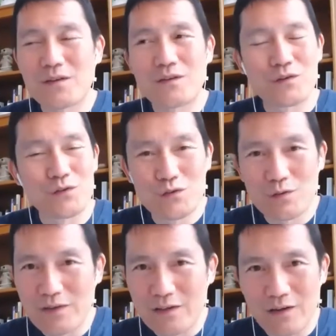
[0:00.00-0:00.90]
your
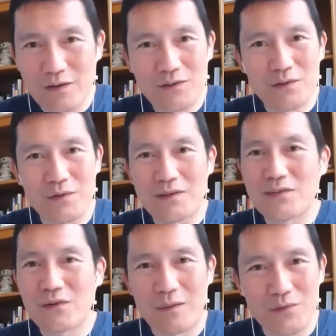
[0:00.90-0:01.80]
YouTube videos, your
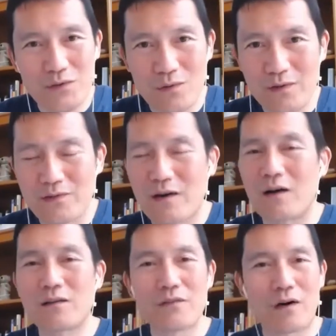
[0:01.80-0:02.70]
Instagram stories,
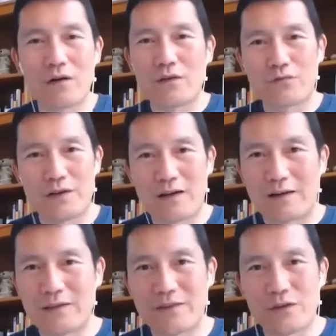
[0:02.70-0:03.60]
all the, all the free
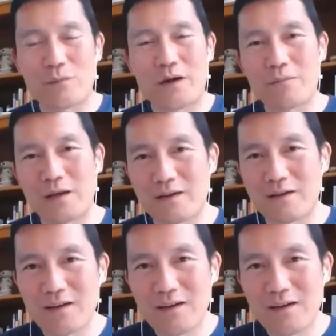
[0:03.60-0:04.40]
content that you might make.